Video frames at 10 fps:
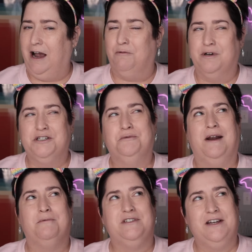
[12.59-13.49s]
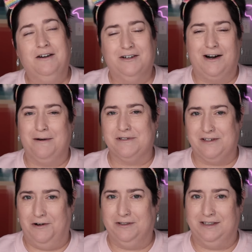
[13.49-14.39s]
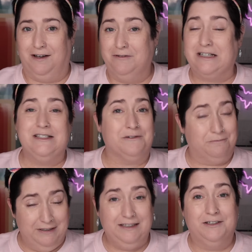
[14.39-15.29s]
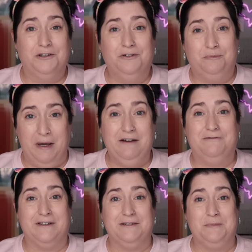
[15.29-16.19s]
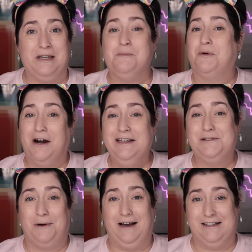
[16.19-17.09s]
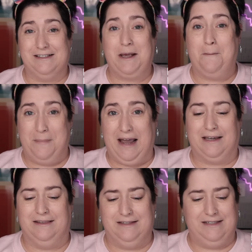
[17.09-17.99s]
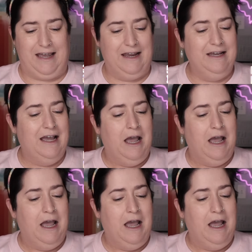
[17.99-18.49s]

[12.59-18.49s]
I wish when I was younger I was an Aldi lover because it really could have benefited me price-wise back in the day,